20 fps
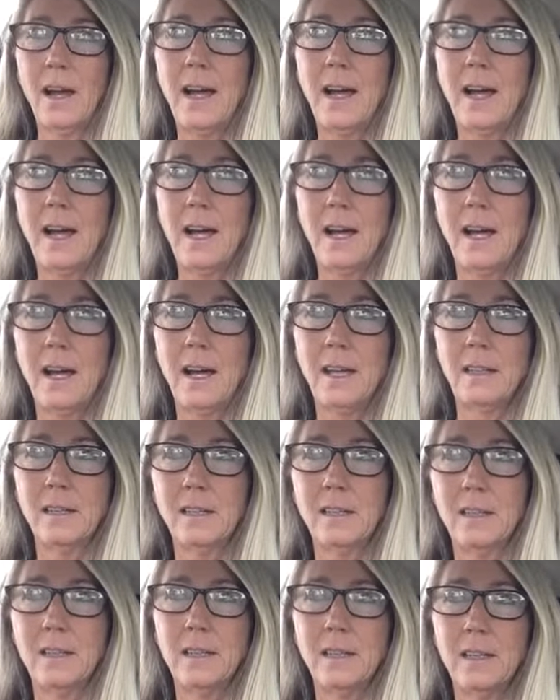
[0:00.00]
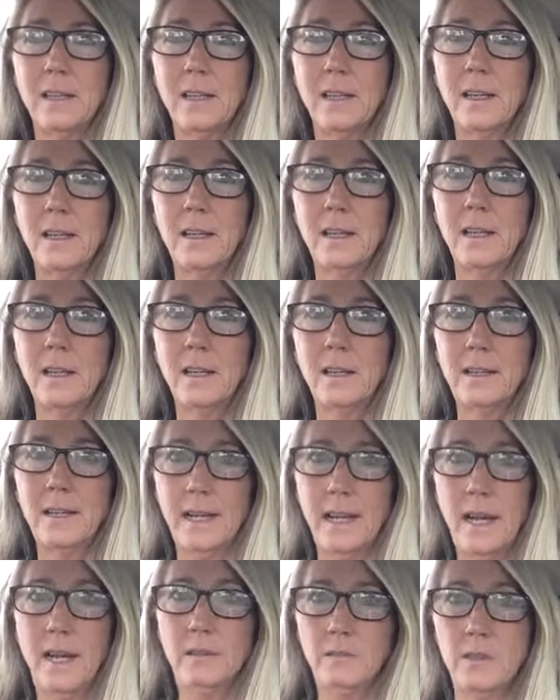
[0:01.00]

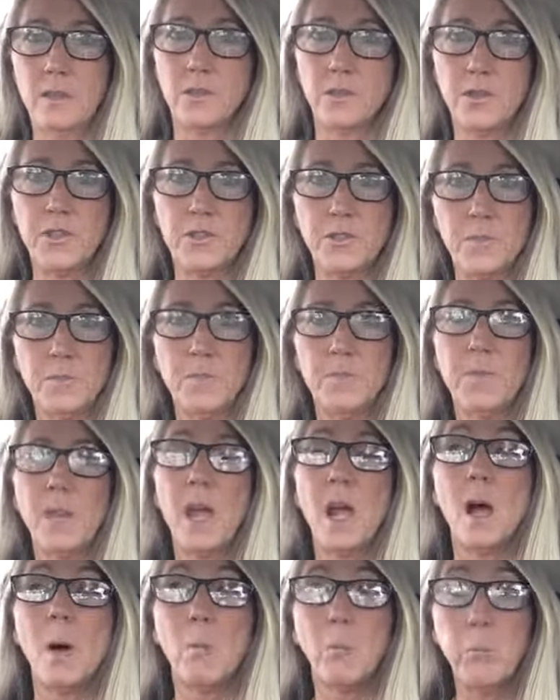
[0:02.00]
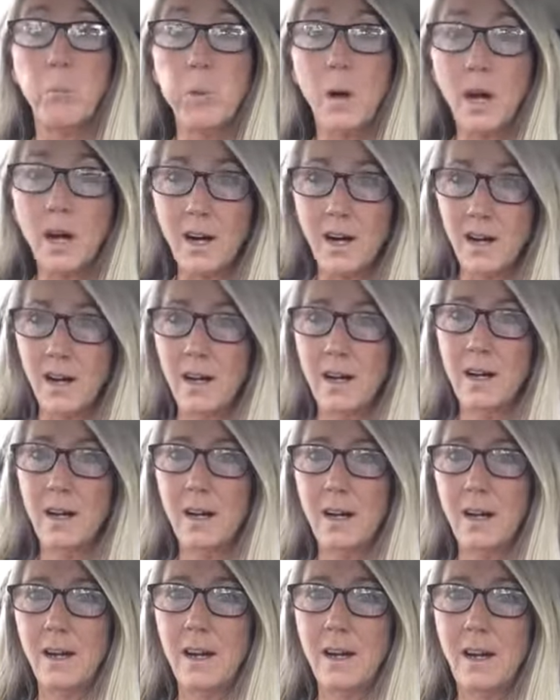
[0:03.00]
Yeah, it was gruesome. But
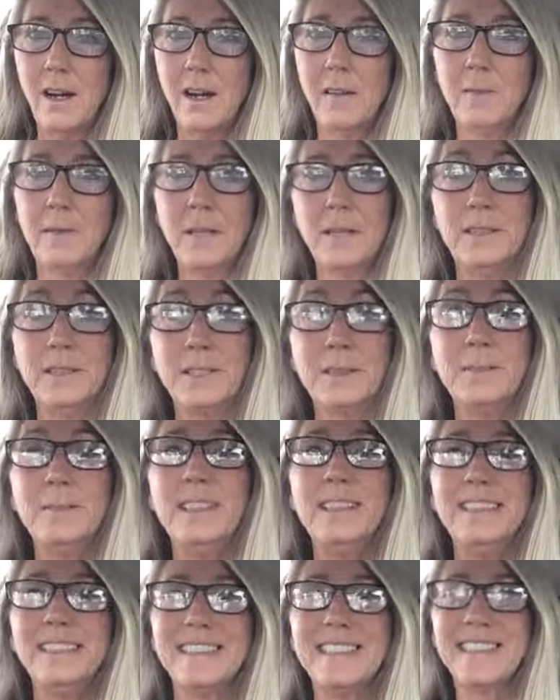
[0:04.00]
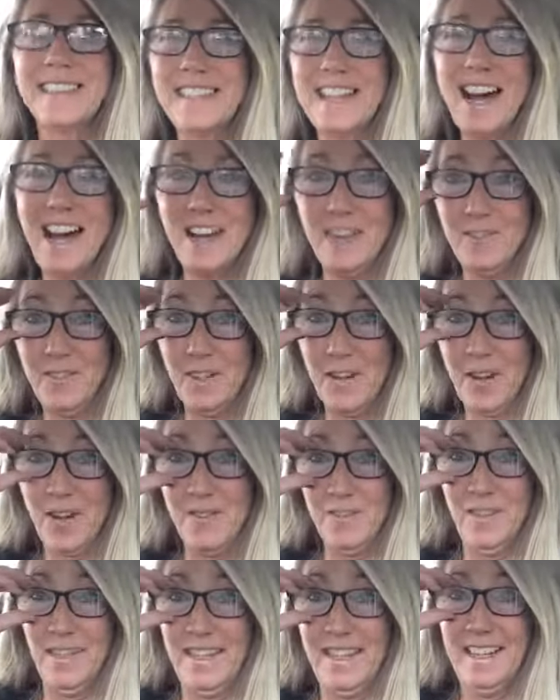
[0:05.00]
I'm going to meet this guy for
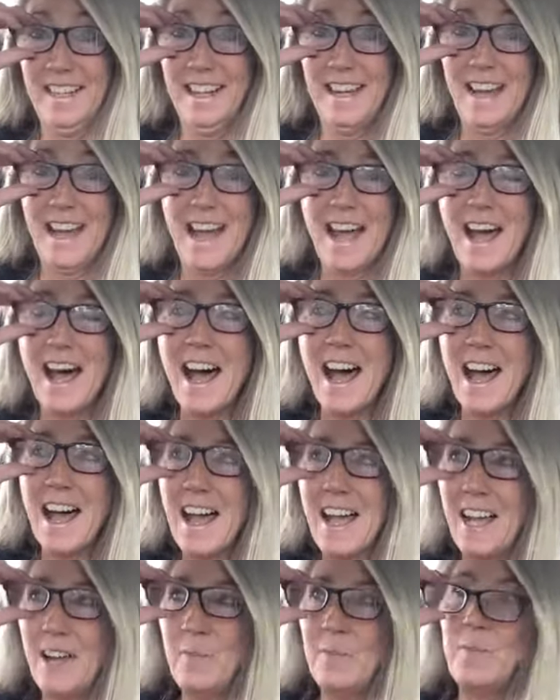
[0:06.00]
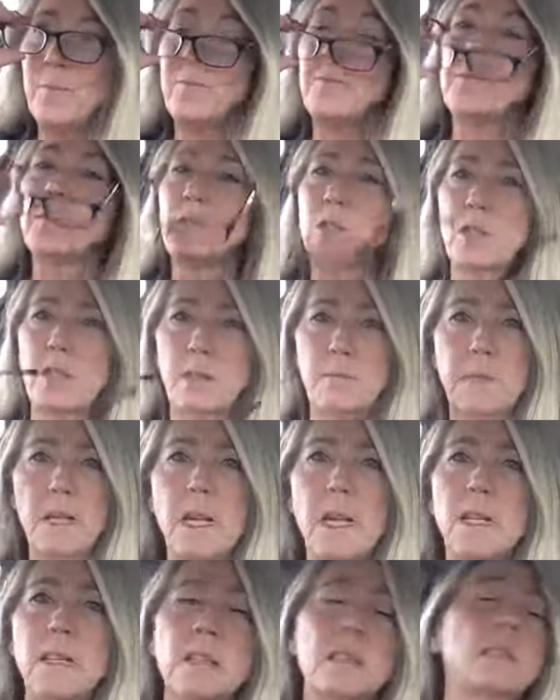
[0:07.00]
coffee. Just take my
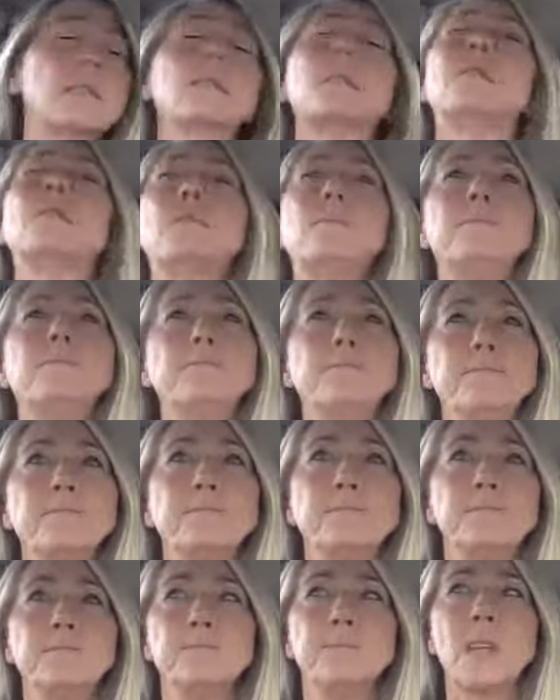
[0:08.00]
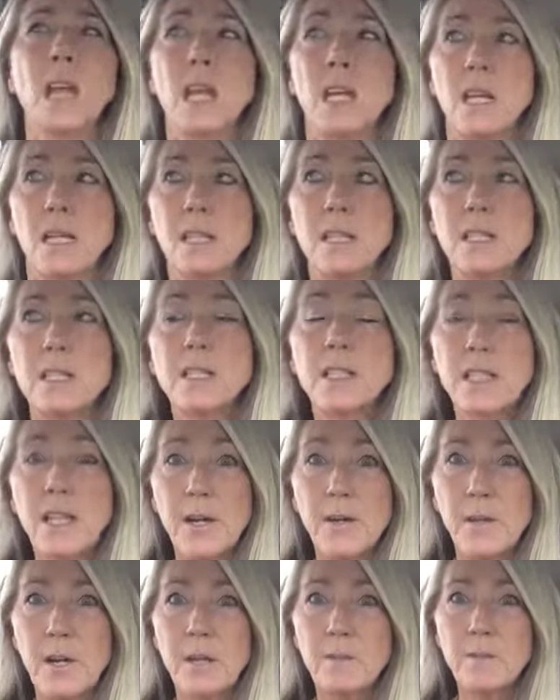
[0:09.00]
glasses off.
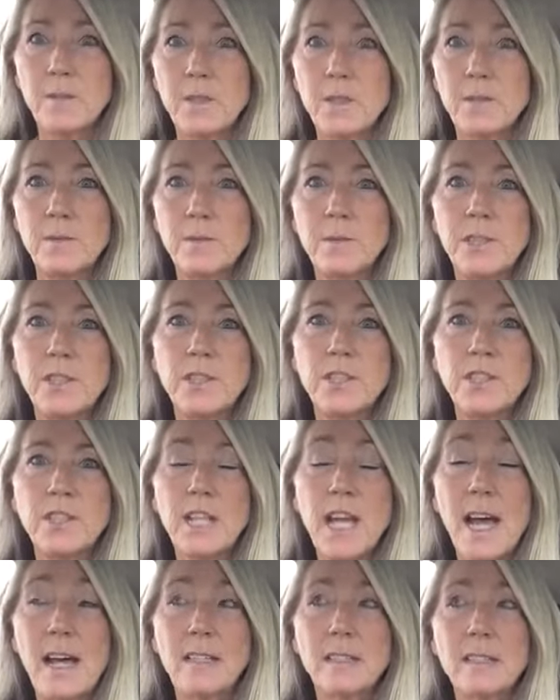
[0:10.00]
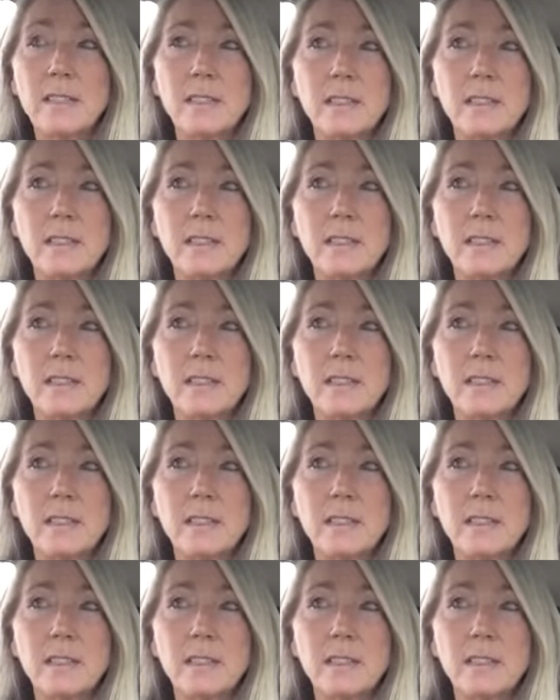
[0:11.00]
So we just chatted.